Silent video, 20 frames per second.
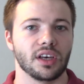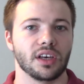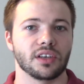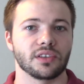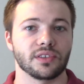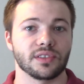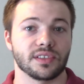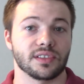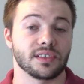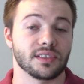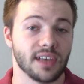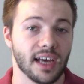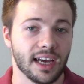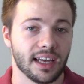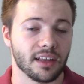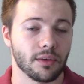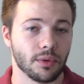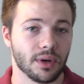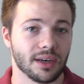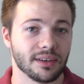So this is
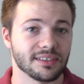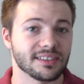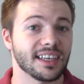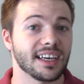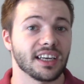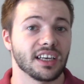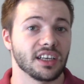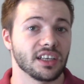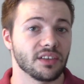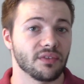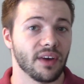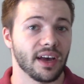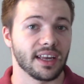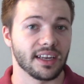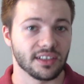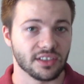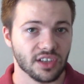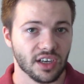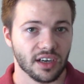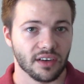exactly what I was taking
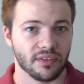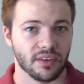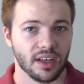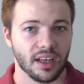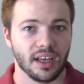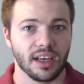advantage of.